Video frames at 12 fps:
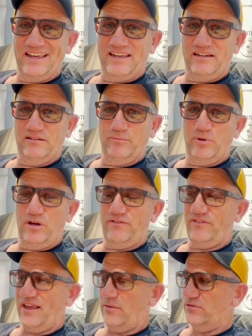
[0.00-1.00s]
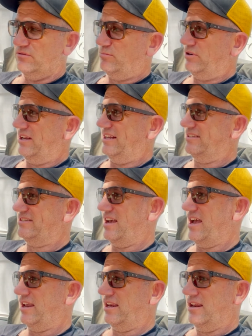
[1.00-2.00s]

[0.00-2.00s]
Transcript: here in Perth, and that was pretty insane.